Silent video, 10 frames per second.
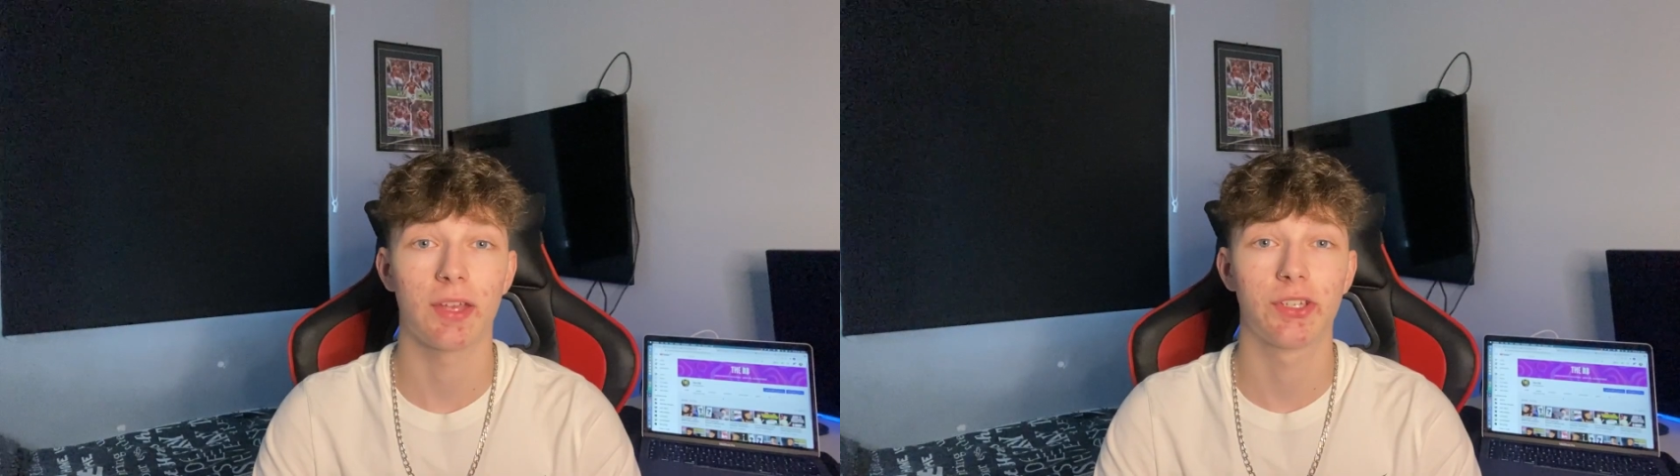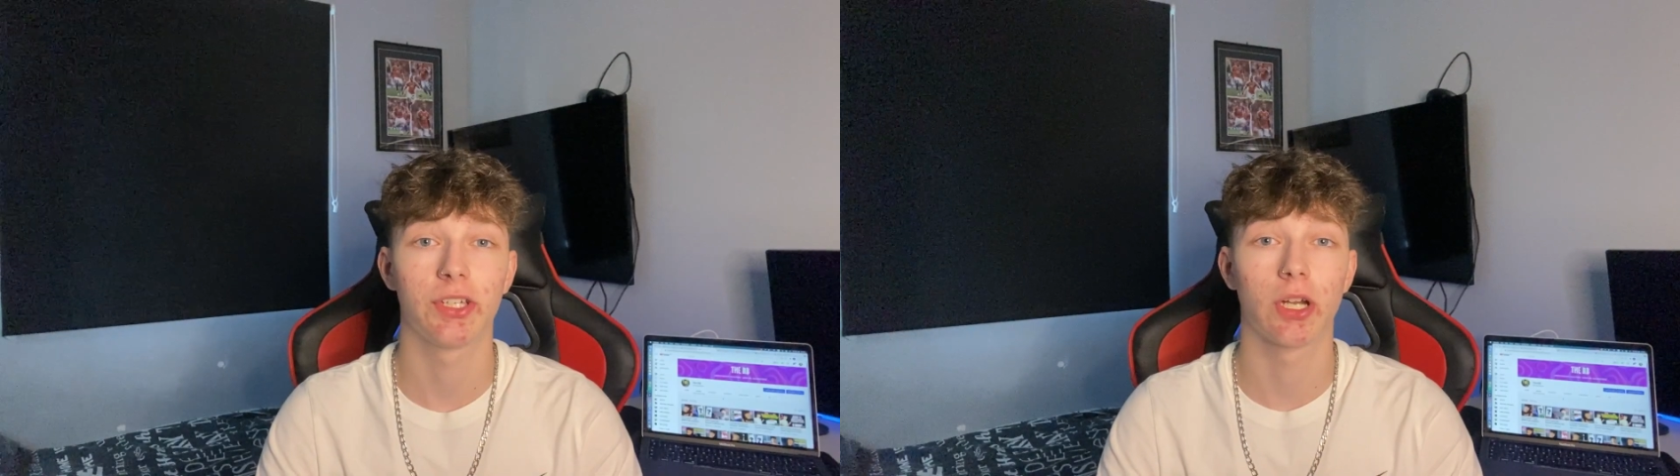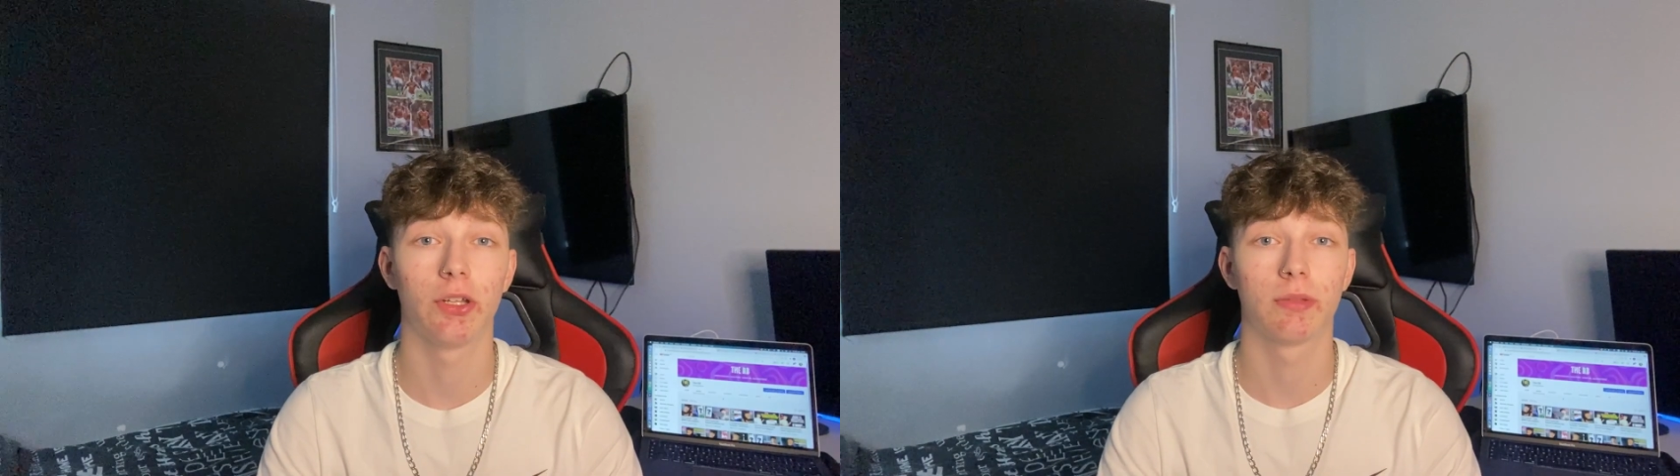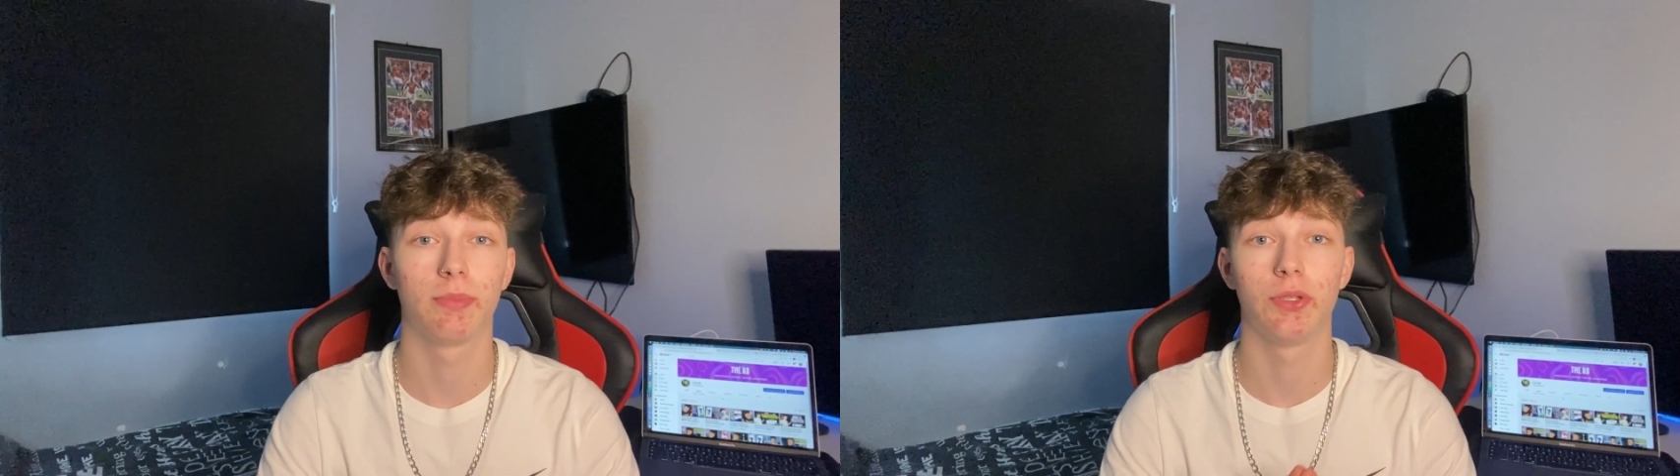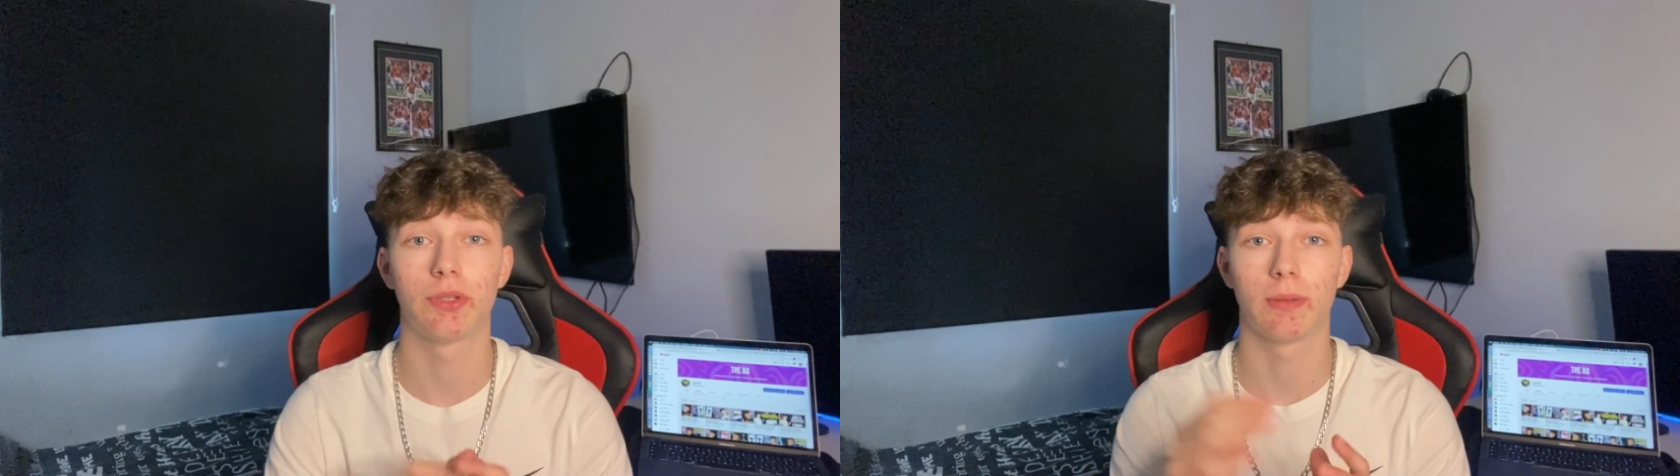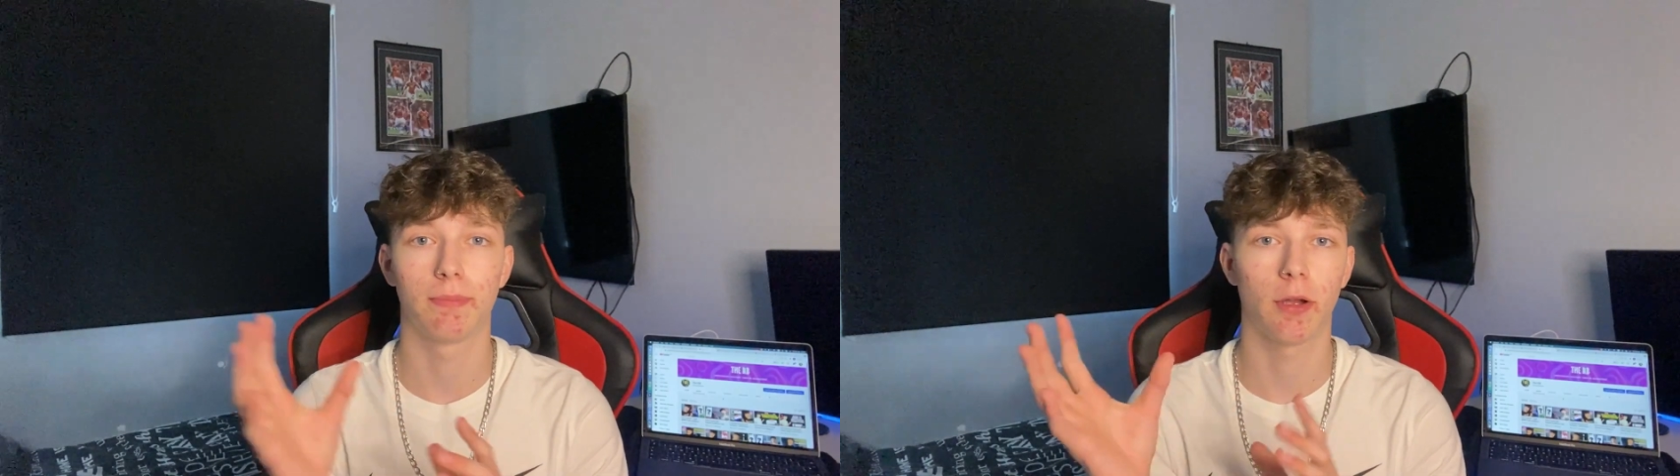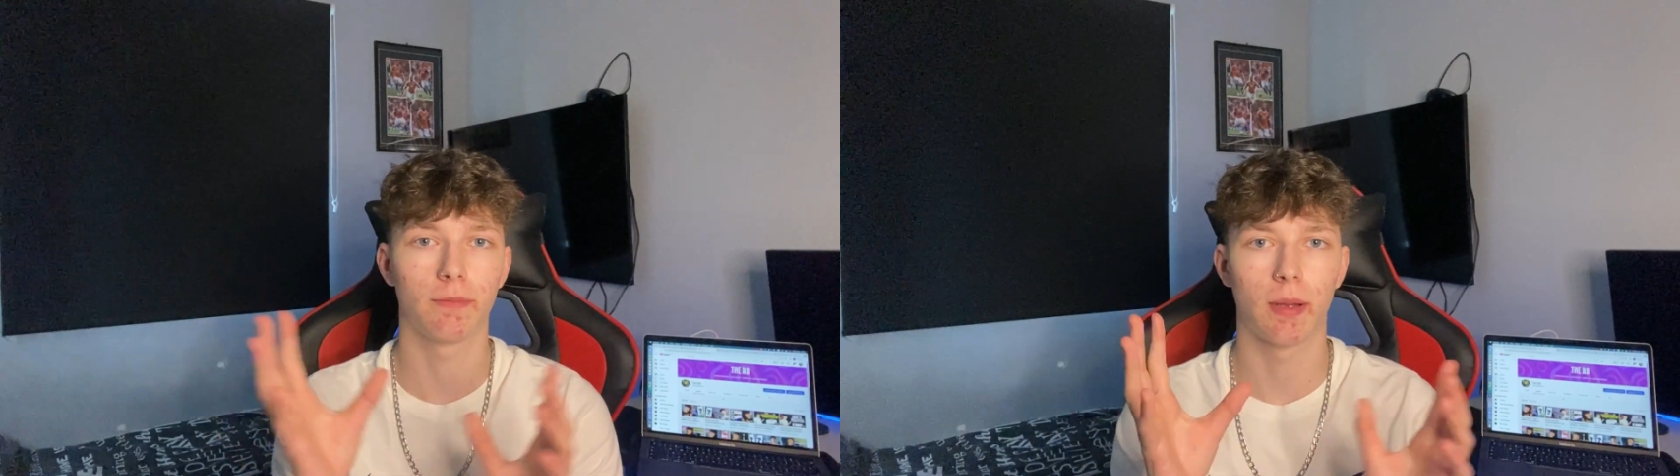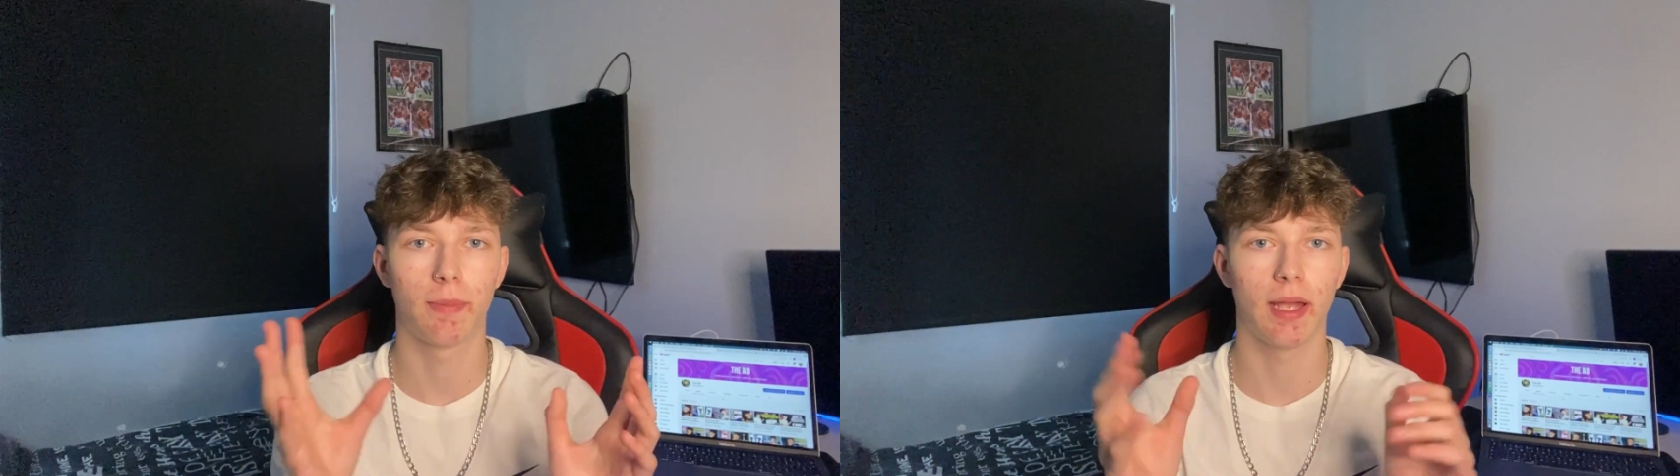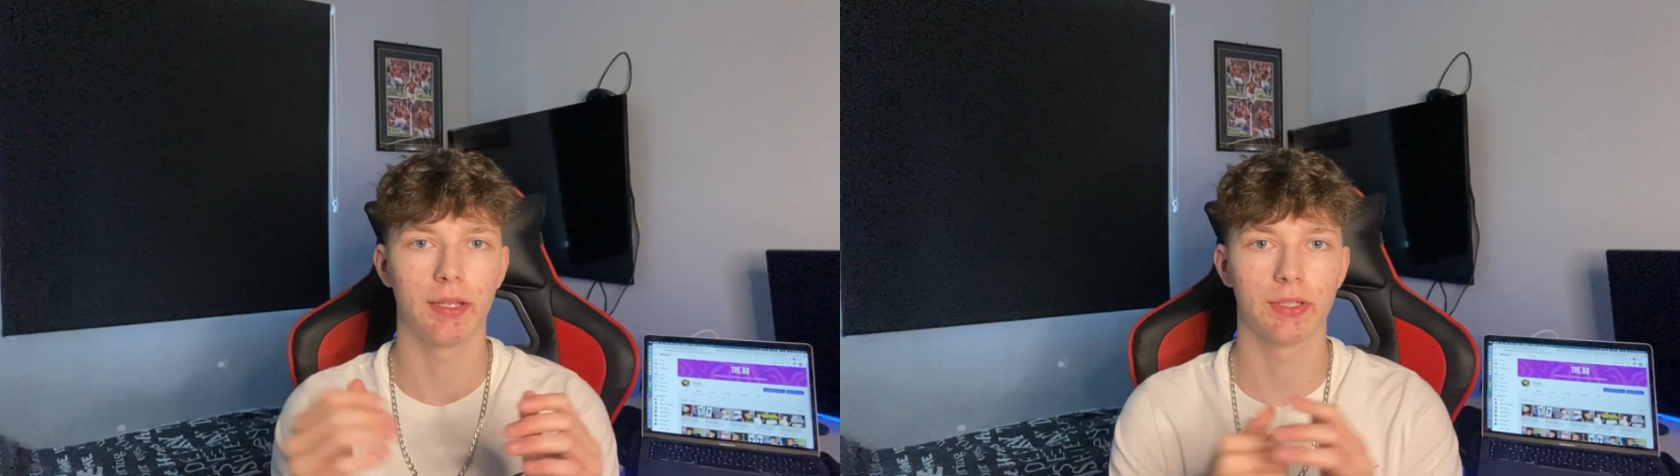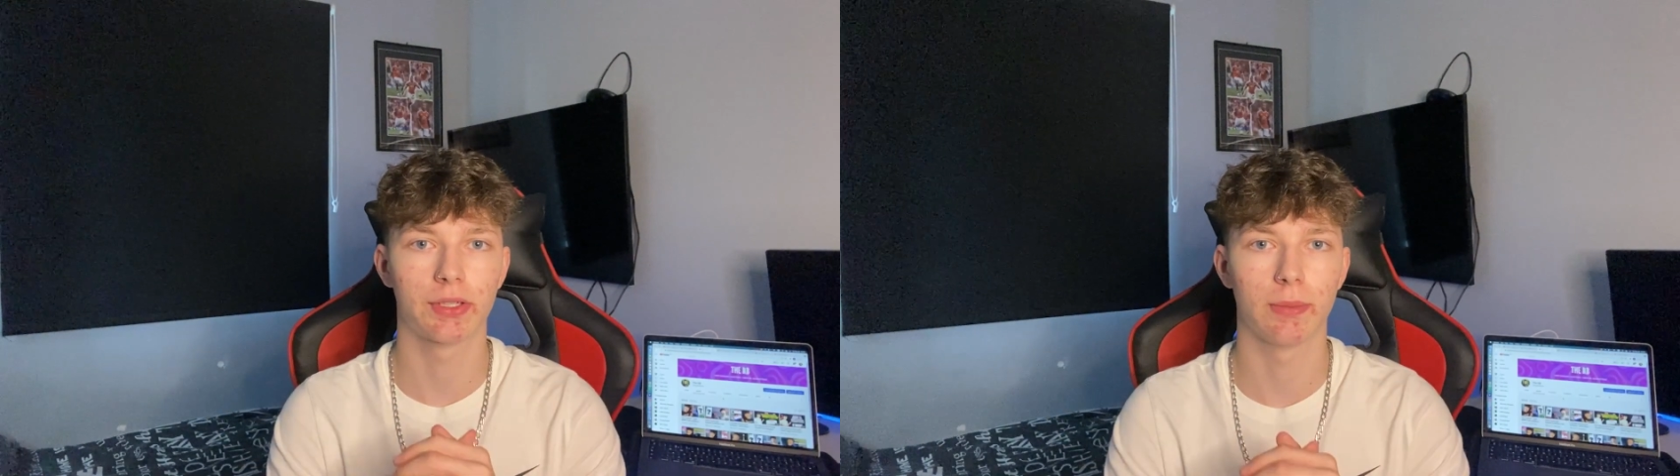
actually going to be using both my pages